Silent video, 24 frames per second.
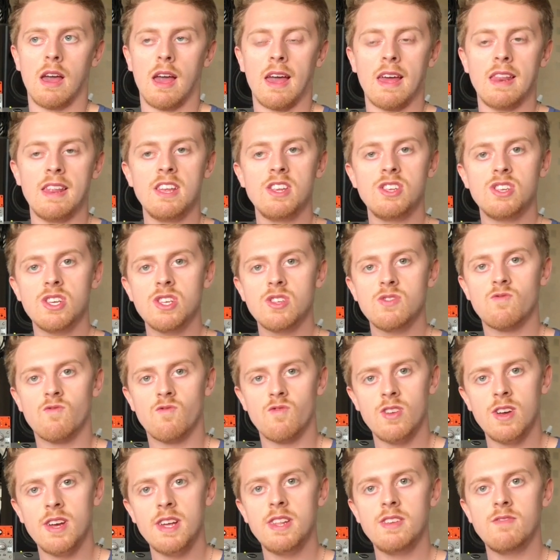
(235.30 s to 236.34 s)
And it just
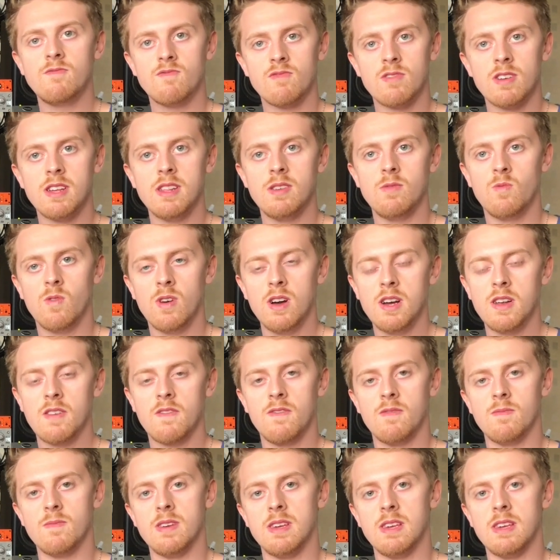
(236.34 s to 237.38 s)
really worked
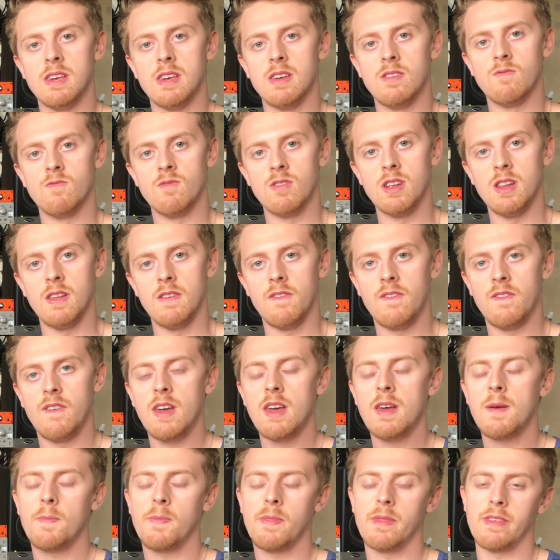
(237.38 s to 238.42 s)
for me. It really
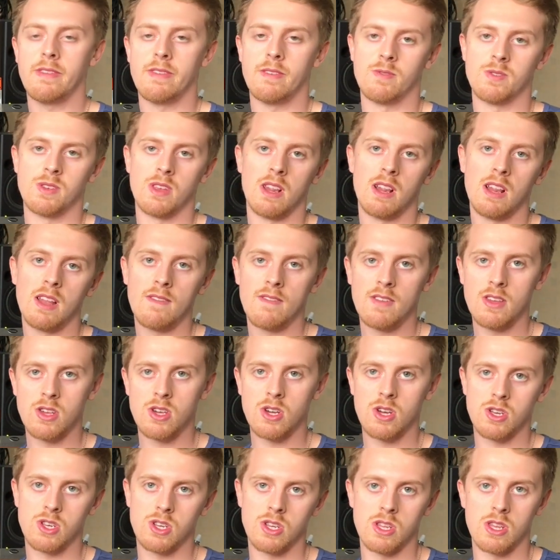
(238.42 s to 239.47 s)
fit. There was a lovely
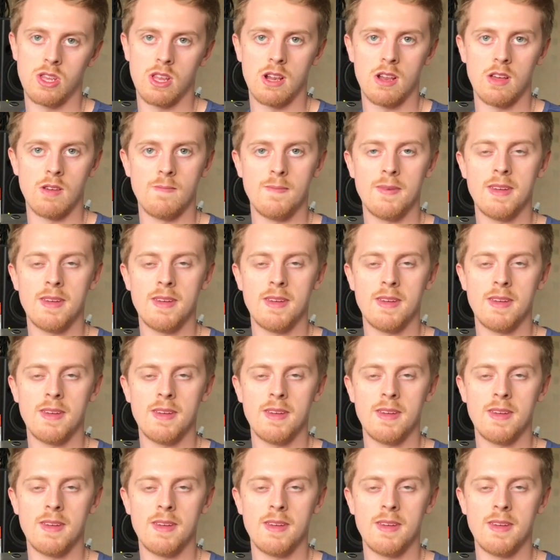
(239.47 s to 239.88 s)
cushion in the low